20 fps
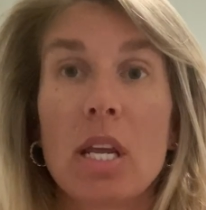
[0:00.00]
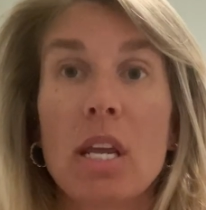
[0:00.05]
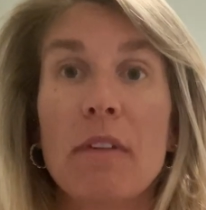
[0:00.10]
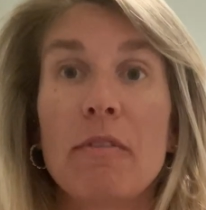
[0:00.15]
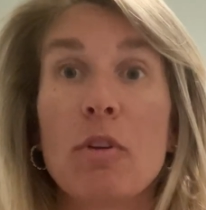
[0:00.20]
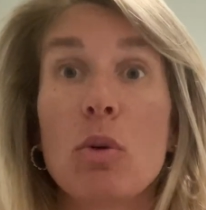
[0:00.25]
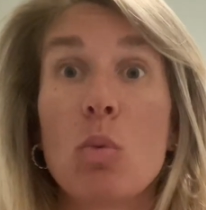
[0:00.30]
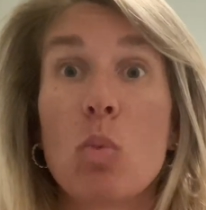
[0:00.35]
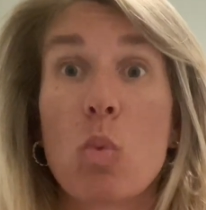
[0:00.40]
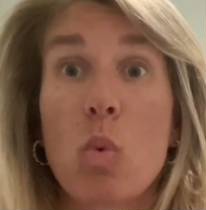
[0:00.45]

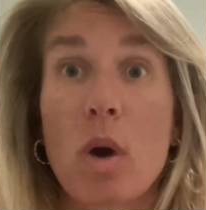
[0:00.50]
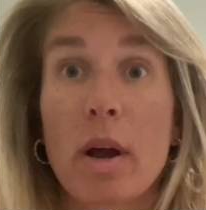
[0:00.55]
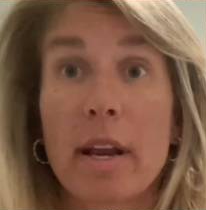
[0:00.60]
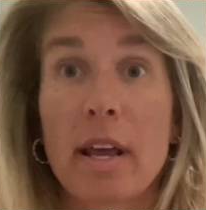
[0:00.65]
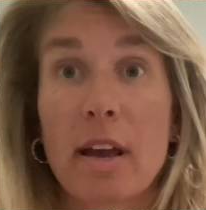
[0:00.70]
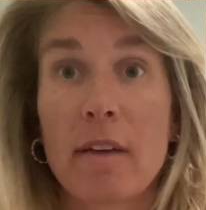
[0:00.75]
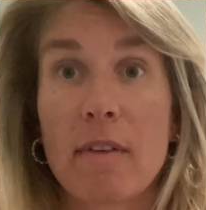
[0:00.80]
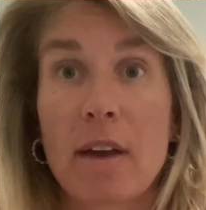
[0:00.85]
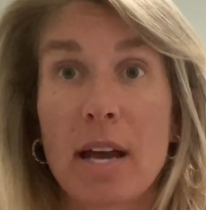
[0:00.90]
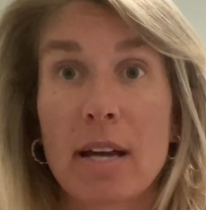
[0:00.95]
if you want to
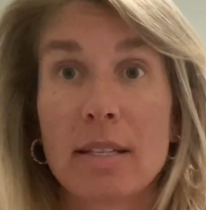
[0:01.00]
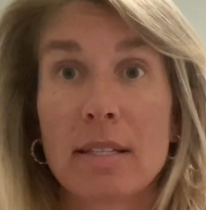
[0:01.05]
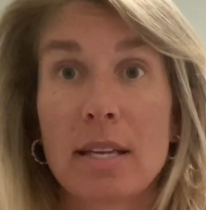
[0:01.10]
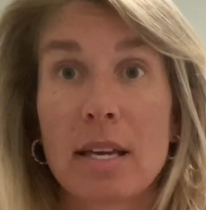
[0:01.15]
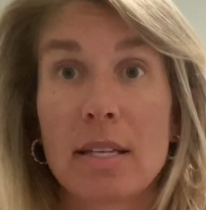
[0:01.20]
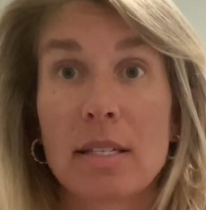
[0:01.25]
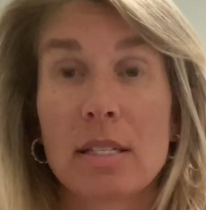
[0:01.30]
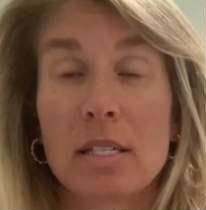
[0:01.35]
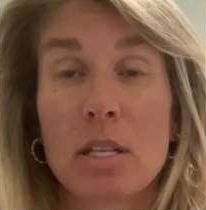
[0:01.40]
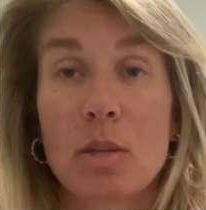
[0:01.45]
have
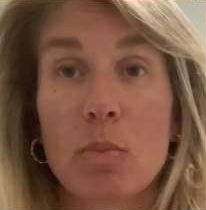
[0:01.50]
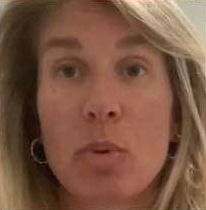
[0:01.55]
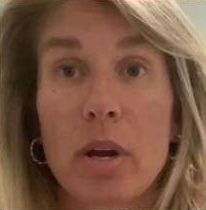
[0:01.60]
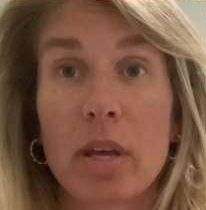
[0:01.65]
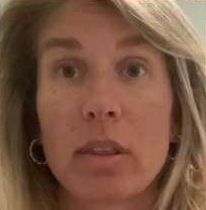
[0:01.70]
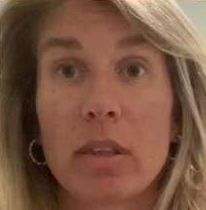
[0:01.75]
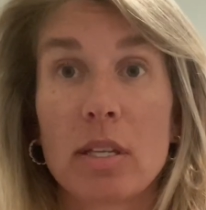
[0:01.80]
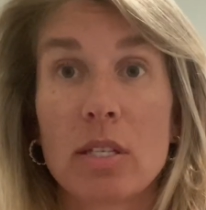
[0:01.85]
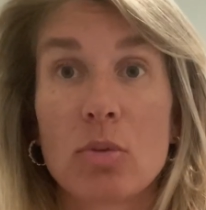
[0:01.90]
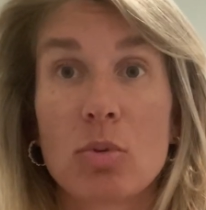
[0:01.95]
access to the
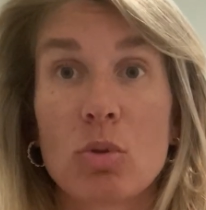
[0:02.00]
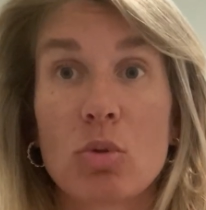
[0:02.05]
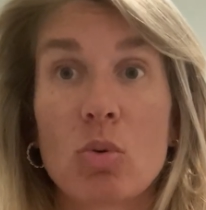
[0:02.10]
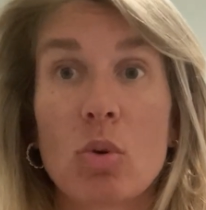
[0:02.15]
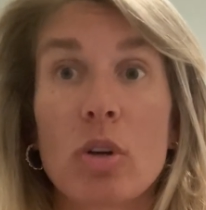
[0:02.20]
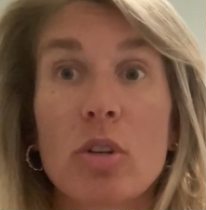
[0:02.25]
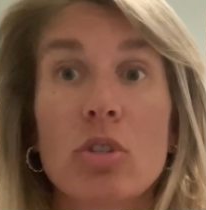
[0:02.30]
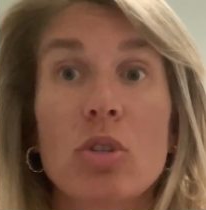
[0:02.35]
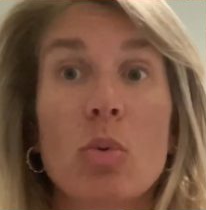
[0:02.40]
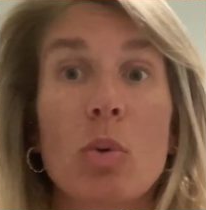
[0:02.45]
Breathless
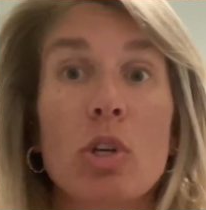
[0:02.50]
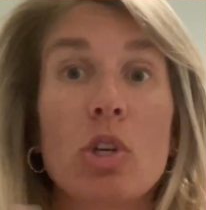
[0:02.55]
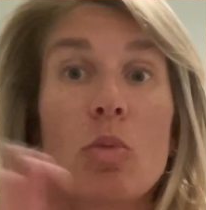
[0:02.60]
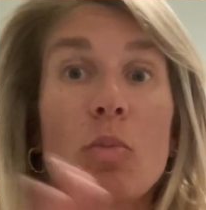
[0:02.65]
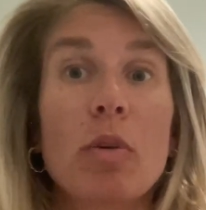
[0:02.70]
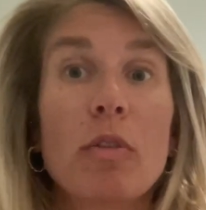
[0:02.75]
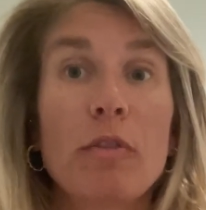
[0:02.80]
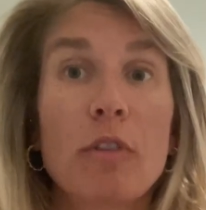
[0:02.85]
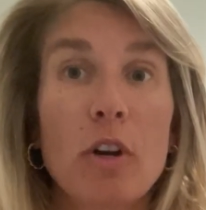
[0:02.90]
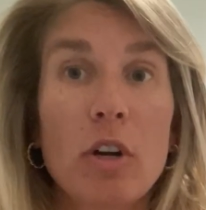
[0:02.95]
Resort. So when you're
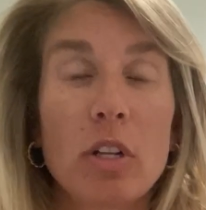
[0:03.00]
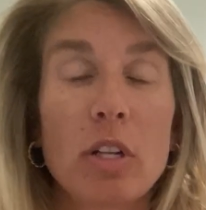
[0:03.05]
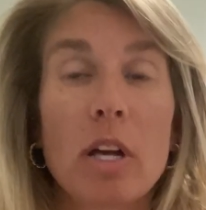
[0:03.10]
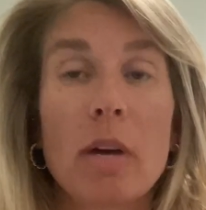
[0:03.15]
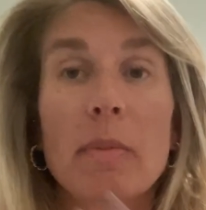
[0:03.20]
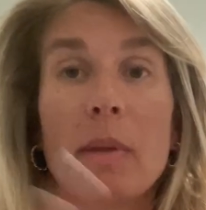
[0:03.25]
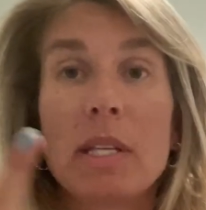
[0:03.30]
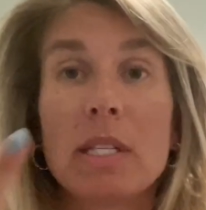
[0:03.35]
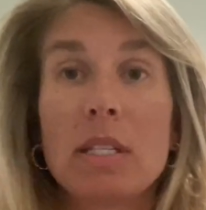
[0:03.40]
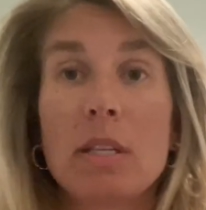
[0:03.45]
Preferred
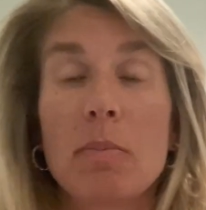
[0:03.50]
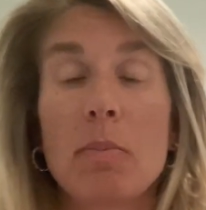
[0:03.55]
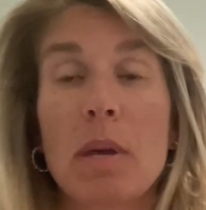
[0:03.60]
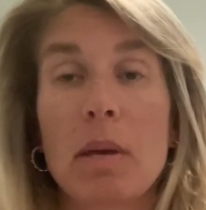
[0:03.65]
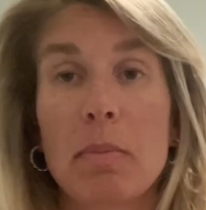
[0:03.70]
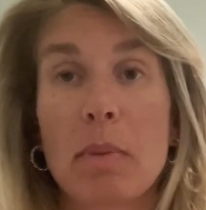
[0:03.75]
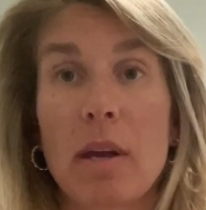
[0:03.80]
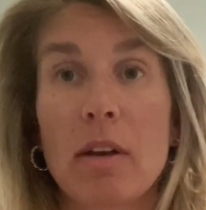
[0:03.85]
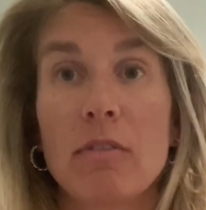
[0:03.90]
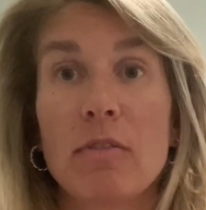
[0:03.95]
Club, that's the
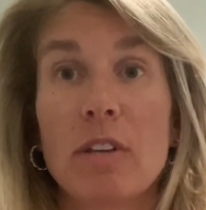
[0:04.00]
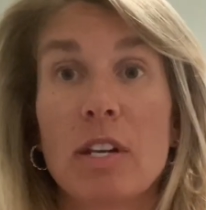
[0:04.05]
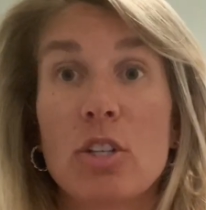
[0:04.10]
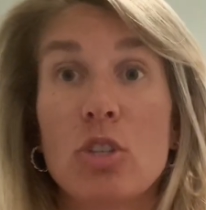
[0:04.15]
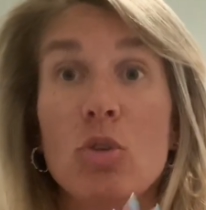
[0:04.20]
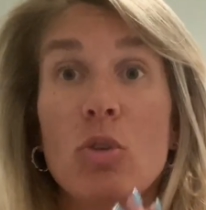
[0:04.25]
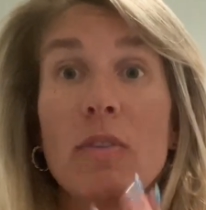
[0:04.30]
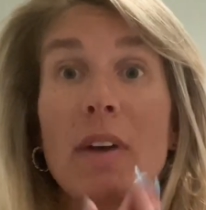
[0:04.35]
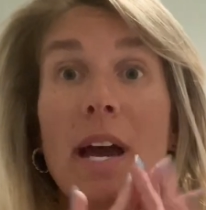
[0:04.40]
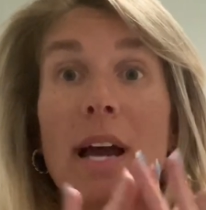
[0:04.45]
big benefit,
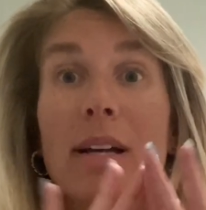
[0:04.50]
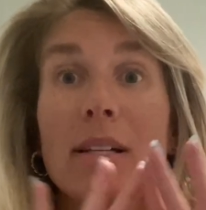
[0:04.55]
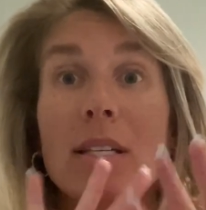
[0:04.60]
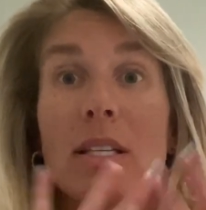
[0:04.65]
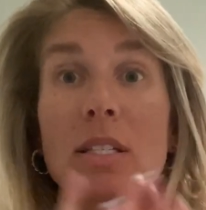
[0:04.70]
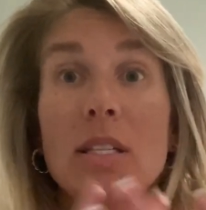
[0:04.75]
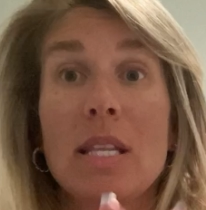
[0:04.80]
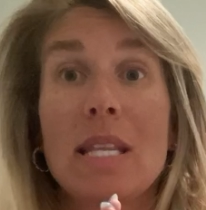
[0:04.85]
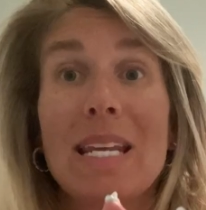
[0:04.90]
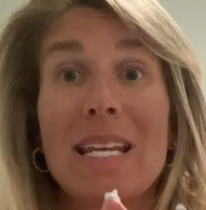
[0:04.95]
is you have
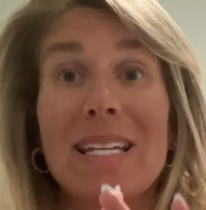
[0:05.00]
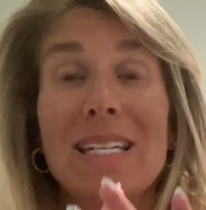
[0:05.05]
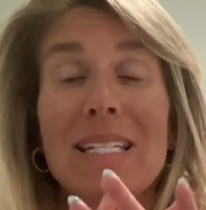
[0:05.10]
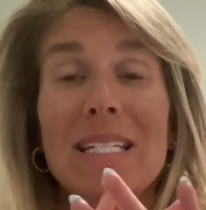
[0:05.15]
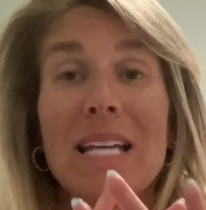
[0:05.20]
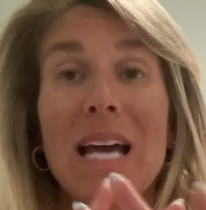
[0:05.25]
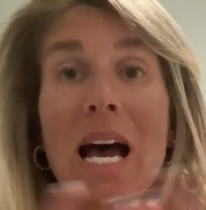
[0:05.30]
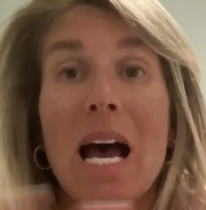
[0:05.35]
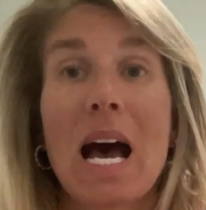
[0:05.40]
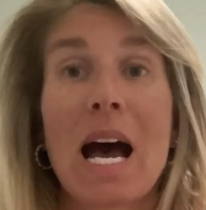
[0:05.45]
access to the
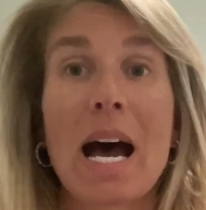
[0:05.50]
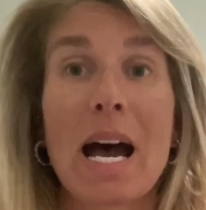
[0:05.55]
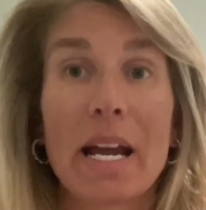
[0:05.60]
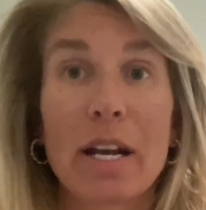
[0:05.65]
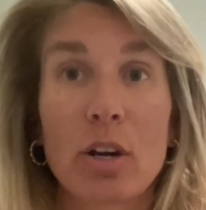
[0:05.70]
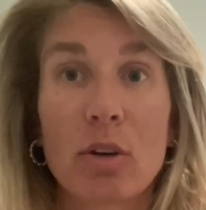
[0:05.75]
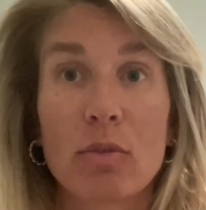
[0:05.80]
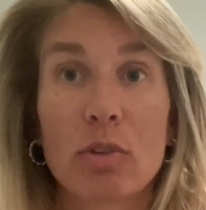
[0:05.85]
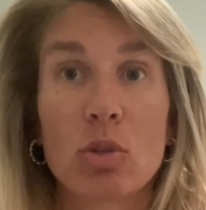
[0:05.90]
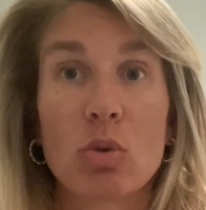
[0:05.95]

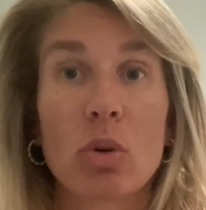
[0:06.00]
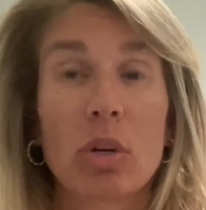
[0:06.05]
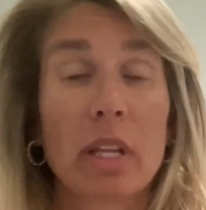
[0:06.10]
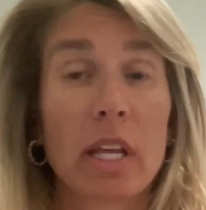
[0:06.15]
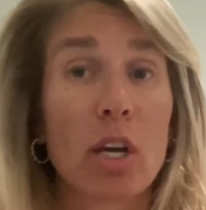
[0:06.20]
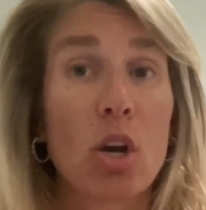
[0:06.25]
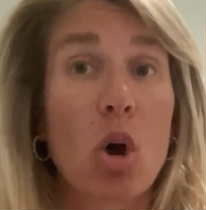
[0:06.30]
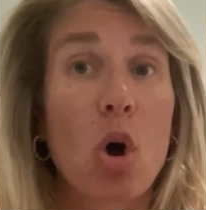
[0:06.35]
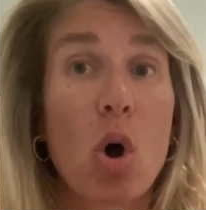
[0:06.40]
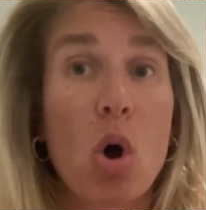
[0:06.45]
entire resort,
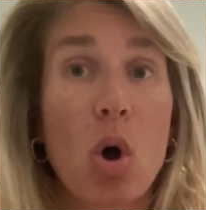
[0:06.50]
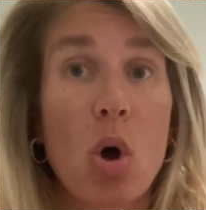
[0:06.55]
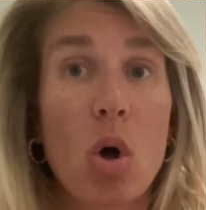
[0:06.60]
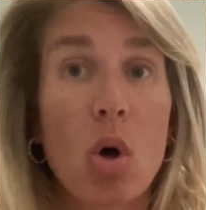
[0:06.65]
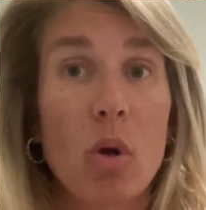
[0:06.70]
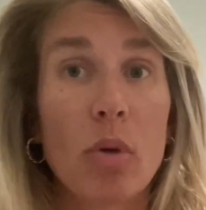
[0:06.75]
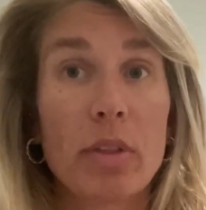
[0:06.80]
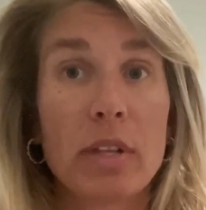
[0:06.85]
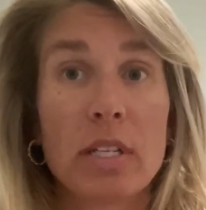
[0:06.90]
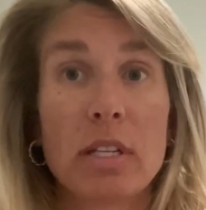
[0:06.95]
like
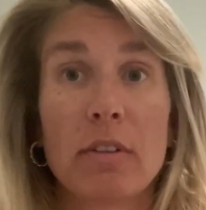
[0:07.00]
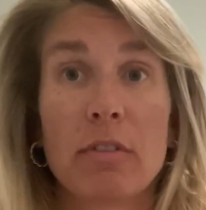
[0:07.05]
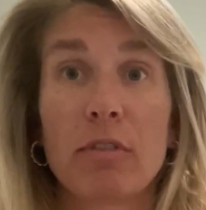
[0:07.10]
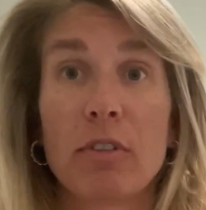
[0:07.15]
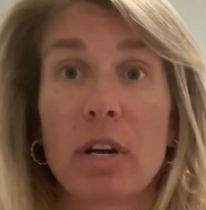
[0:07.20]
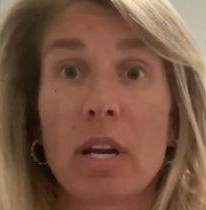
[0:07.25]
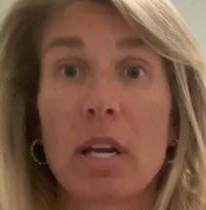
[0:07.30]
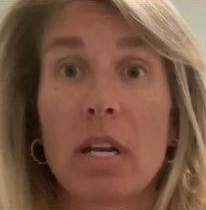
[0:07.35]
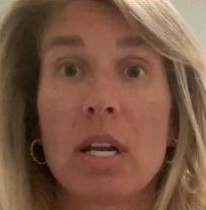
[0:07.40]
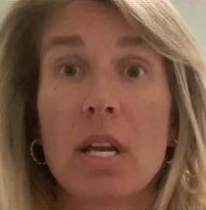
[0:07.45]
all the
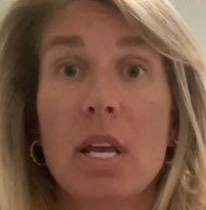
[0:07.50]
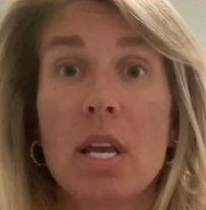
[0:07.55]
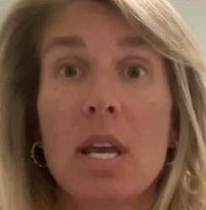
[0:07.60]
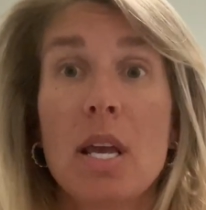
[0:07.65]
different